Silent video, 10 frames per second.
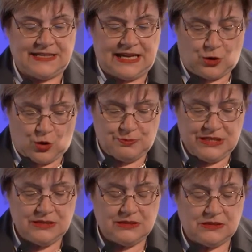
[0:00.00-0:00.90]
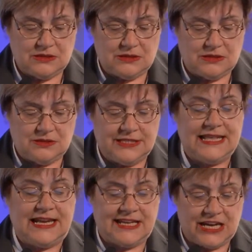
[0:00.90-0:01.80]
Nairobi, the
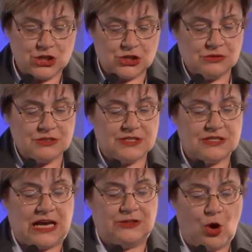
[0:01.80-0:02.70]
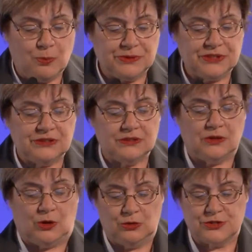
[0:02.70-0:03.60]
delegations adopted
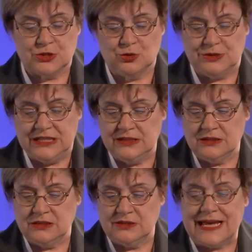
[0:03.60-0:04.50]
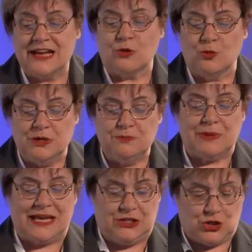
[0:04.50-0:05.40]
also the Nairobi
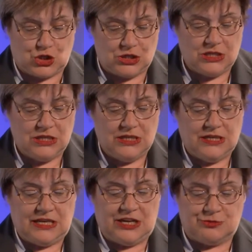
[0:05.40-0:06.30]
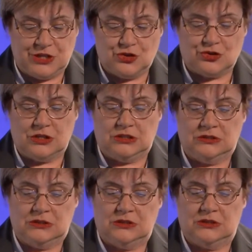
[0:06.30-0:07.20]
page, a
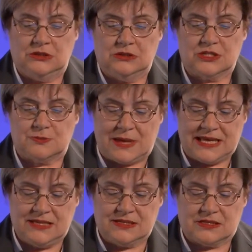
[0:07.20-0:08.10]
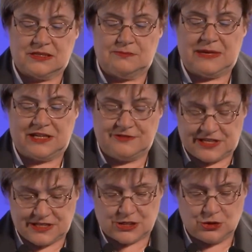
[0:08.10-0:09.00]
regional space
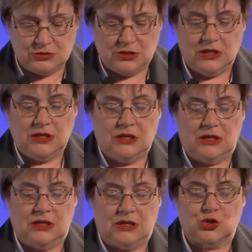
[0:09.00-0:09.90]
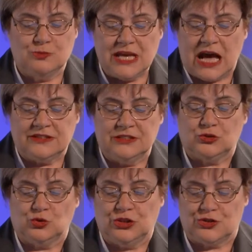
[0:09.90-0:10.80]
manifesto to be
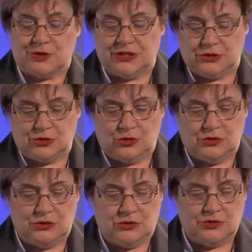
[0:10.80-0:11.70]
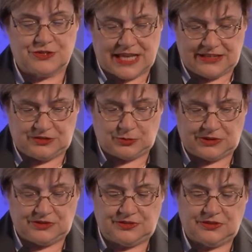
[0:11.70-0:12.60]
added to the Trento
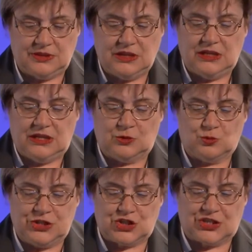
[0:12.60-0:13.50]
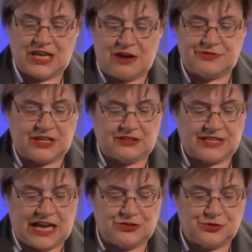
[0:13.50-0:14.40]
Statement, in which the
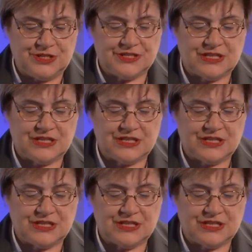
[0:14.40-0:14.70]
African countries